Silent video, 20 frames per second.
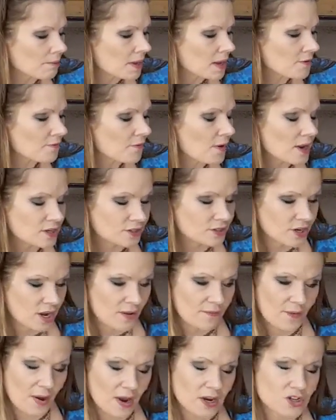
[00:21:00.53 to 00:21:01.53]

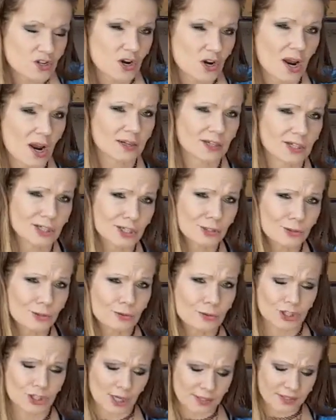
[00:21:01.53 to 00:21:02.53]
If I try to
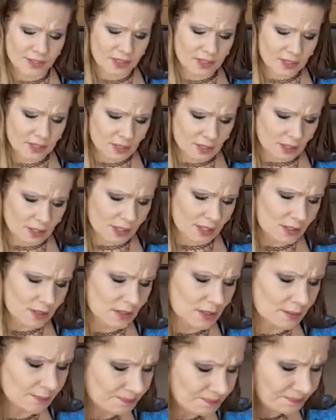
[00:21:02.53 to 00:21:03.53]
do just
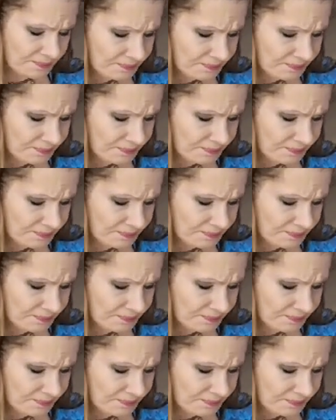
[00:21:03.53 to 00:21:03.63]
distillates,